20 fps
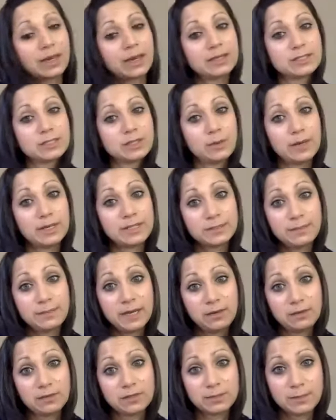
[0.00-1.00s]
So as
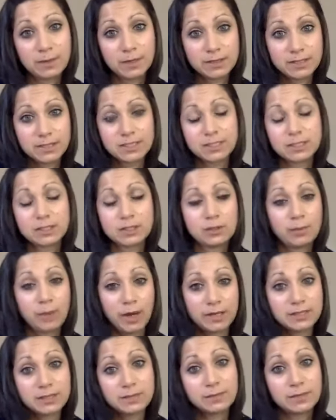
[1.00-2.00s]
many responses as you
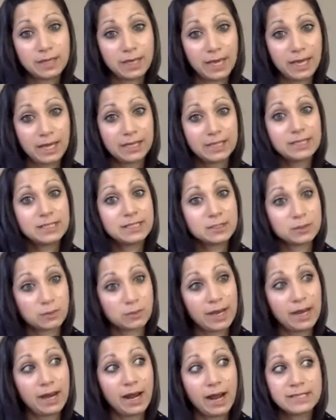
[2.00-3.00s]
possibly can is
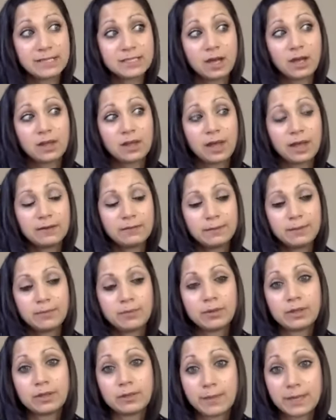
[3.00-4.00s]
great. I saw a lot of people
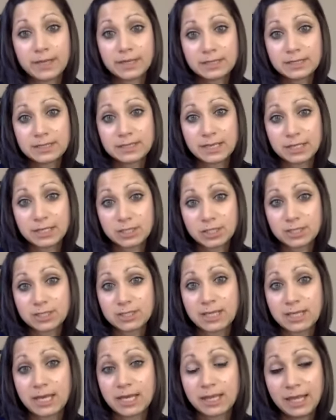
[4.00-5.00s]
in their methods section
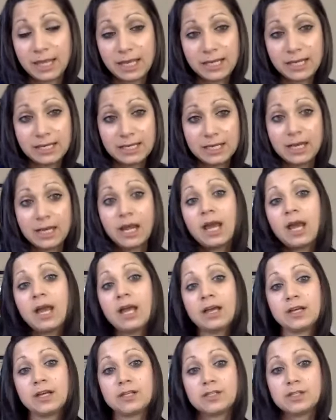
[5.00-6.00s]
saying they needed
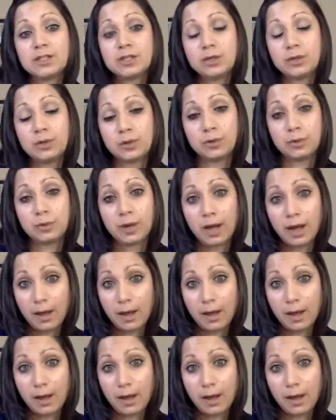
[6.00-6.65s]
to